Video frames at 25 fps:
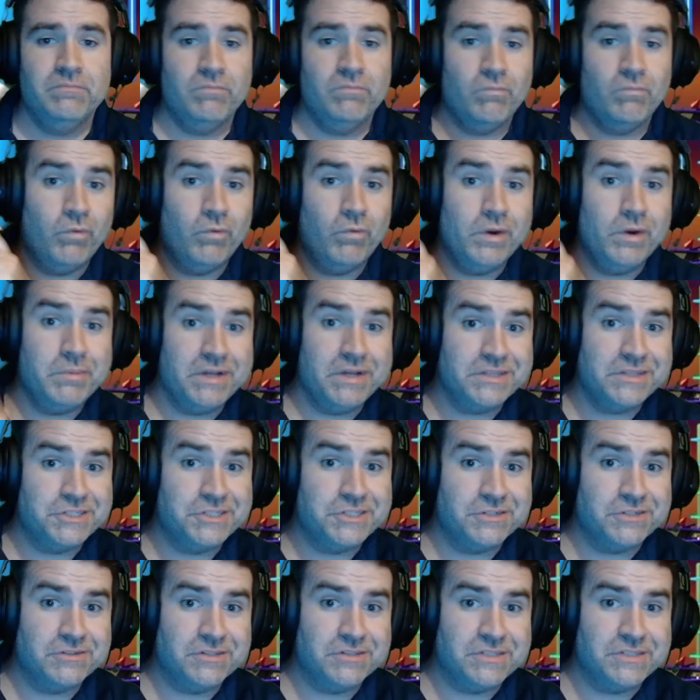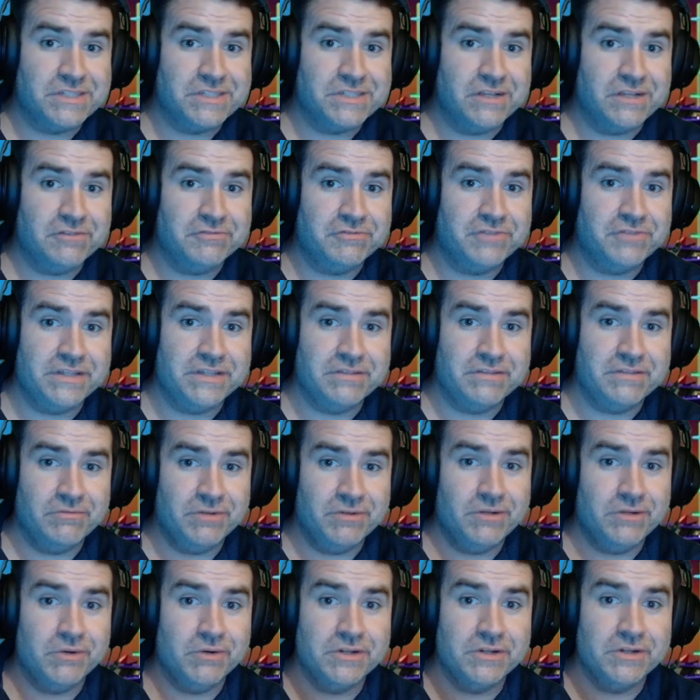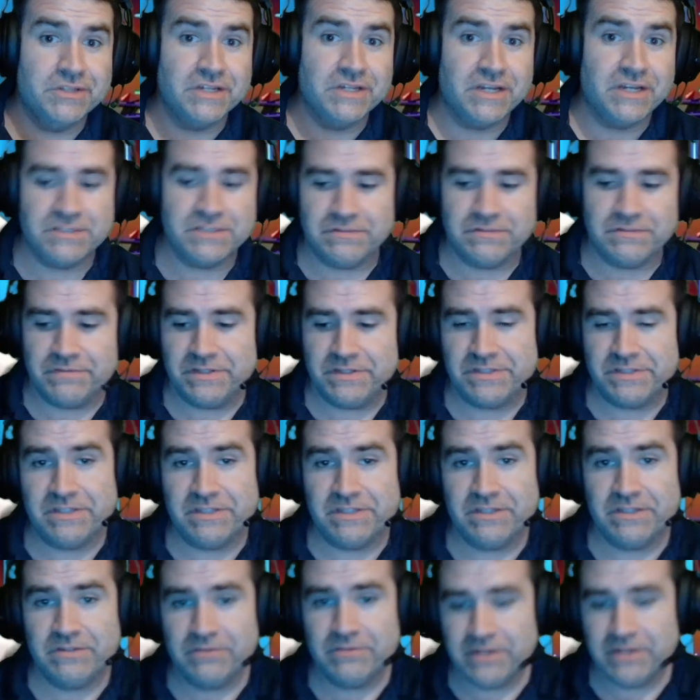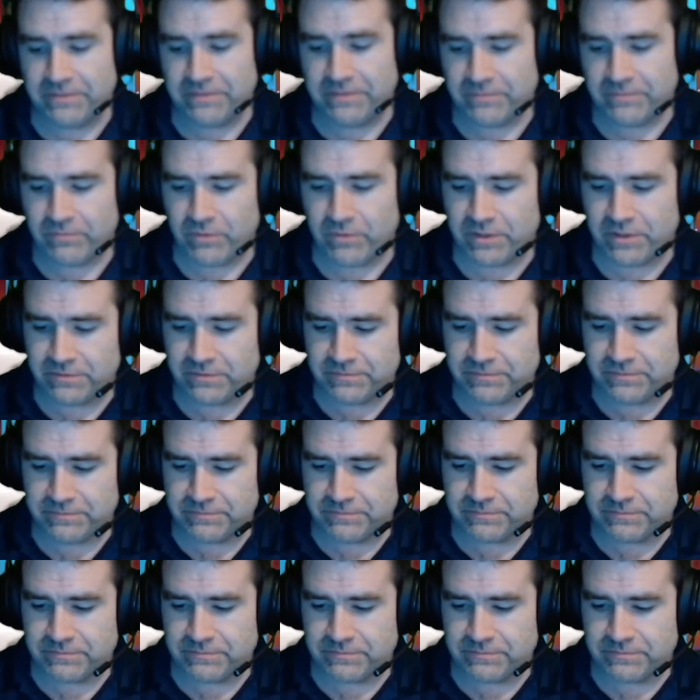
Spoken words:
What about the journal itself? Like, what are the guts of this thing, right? Well,